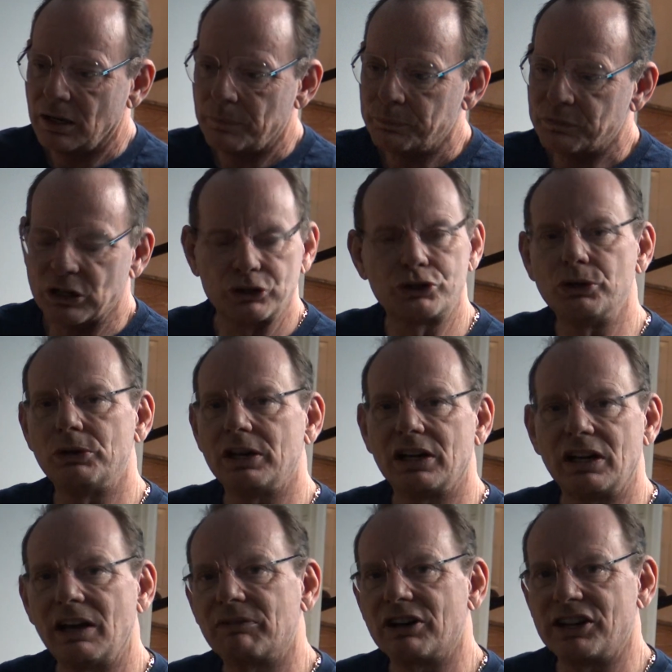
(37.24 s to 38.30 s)
they're shooting
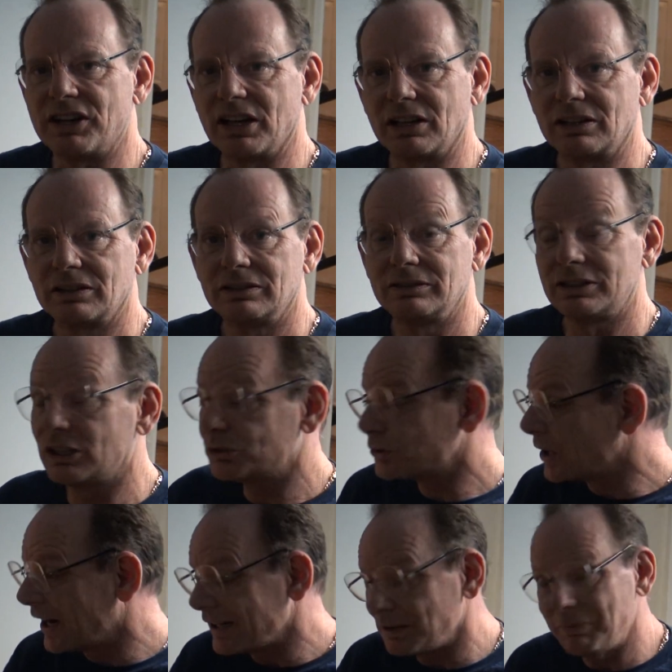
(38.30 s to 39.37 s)
at everything. They're
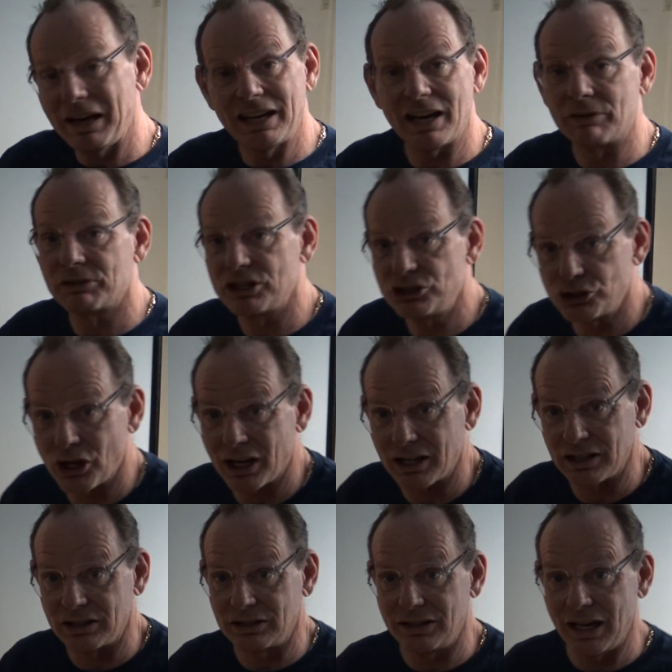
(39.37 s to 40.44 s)
trying to make every shot
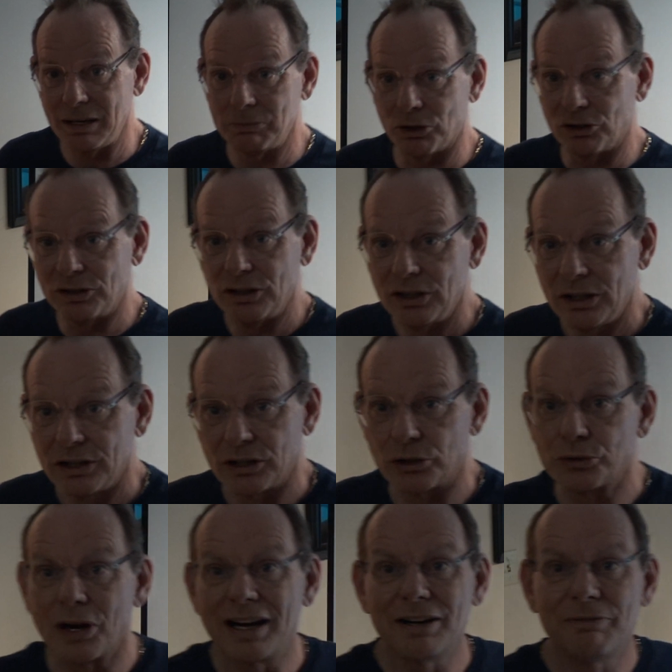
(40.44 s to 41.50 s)
on the table. They're
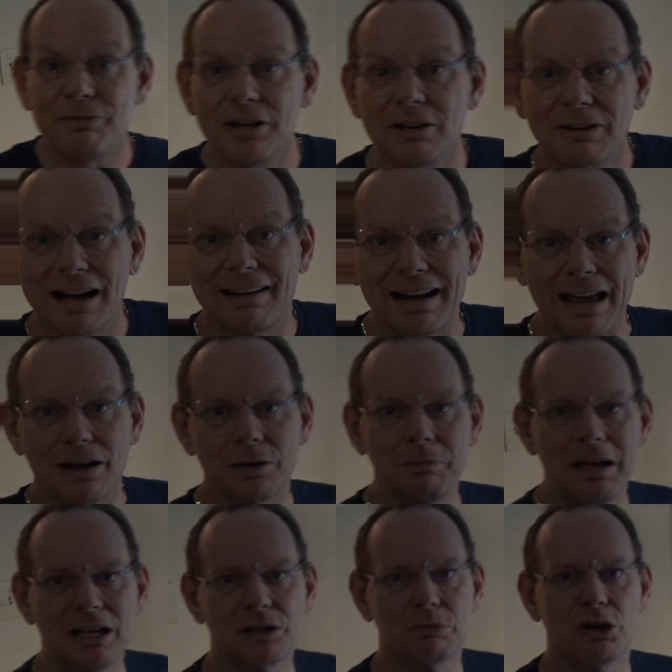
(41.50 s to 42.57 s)
trying to figure out how to
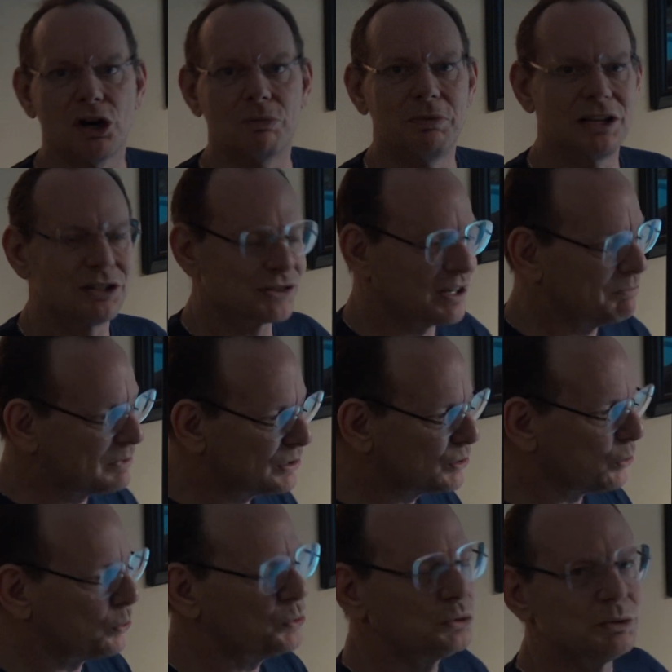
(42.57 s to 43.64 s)
make the ball because they've been
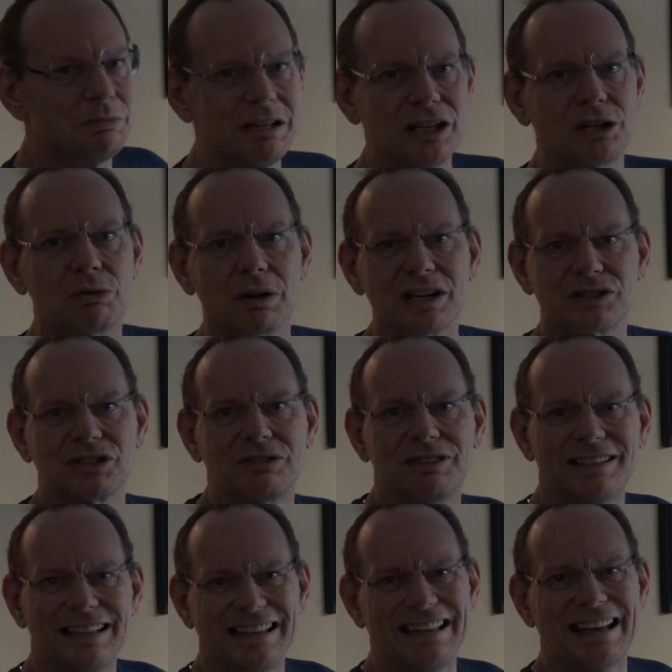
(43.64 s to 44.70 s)
told to be aggressive
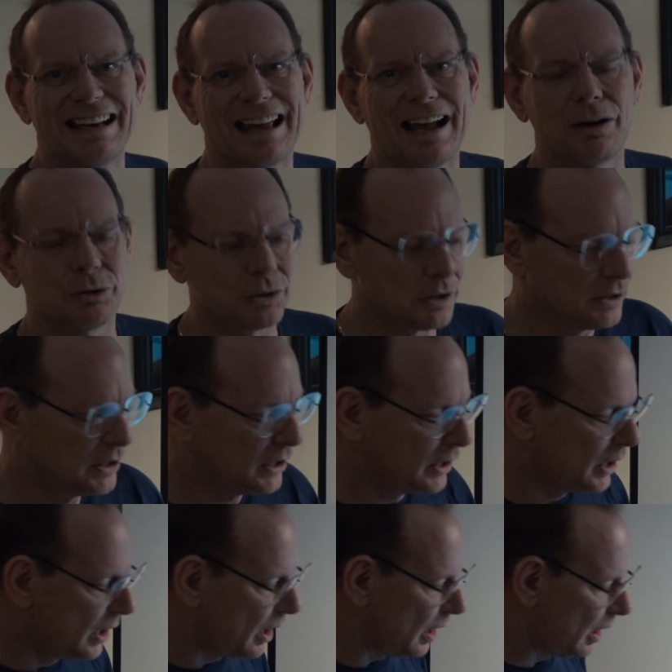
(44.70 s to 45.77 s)
and to get out.
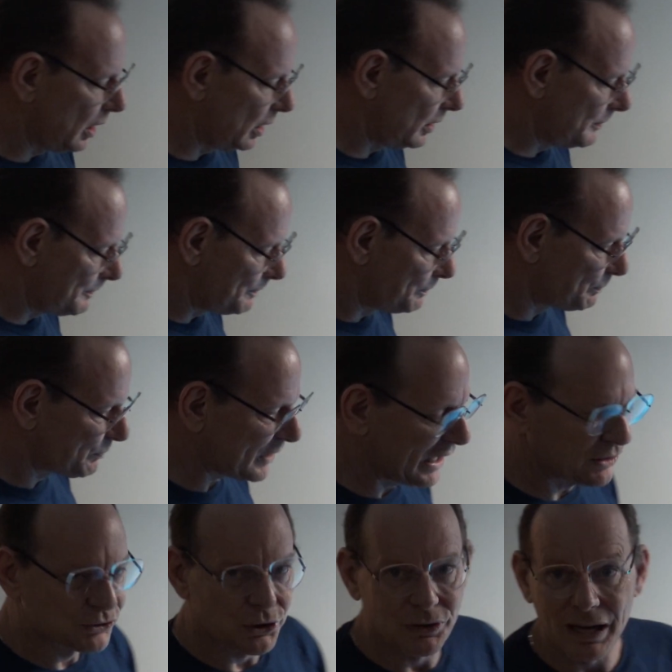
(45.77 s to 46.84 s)

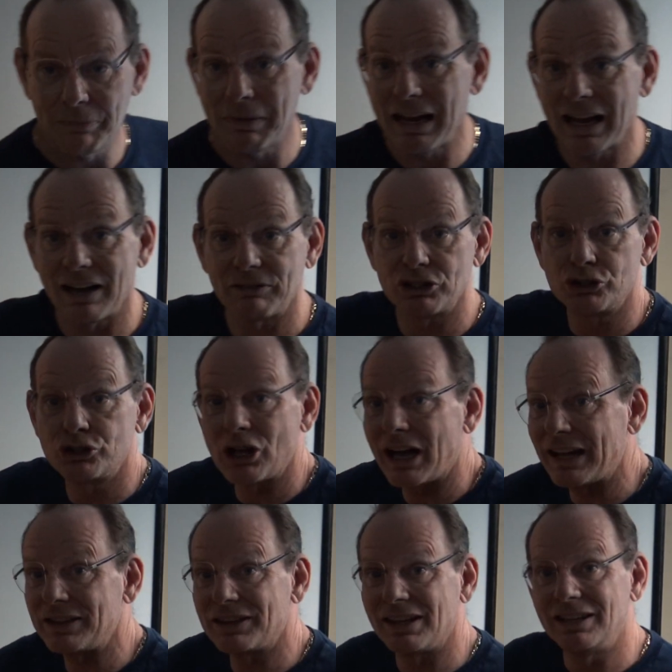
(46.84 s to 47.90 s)
And so they may have a
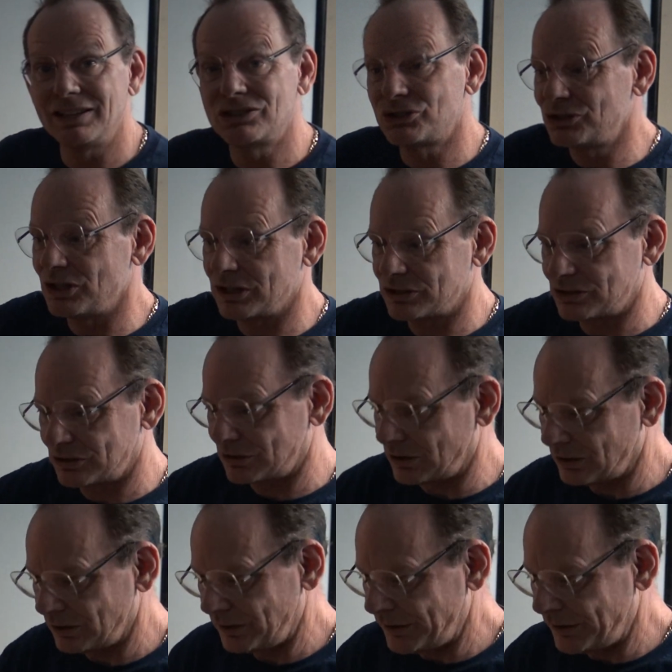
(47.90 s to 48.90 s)
shot that is just,